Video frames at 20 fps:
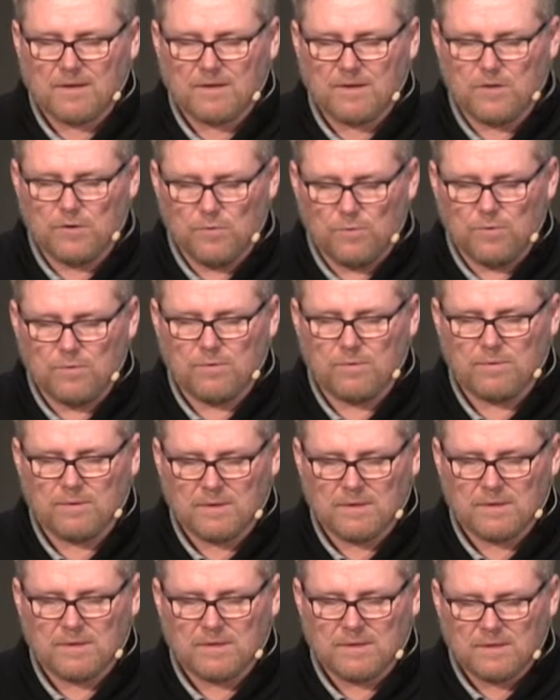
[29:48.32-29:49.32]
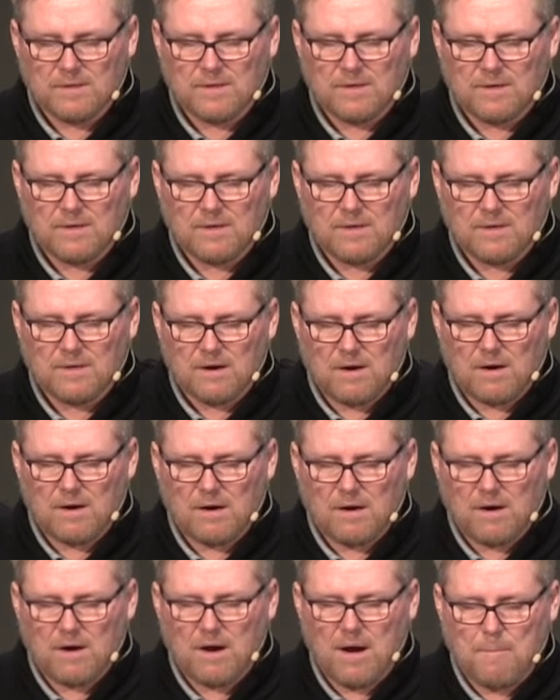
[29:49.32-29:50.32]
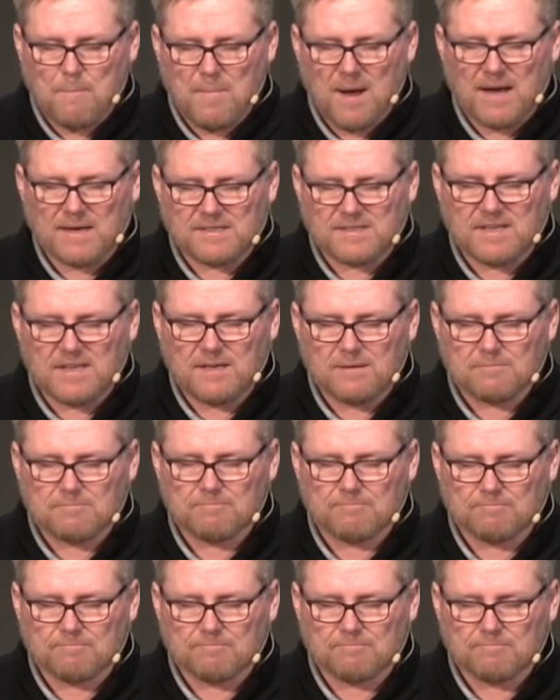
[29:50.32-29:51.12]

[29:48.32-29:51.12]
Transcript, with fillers: You are mighty.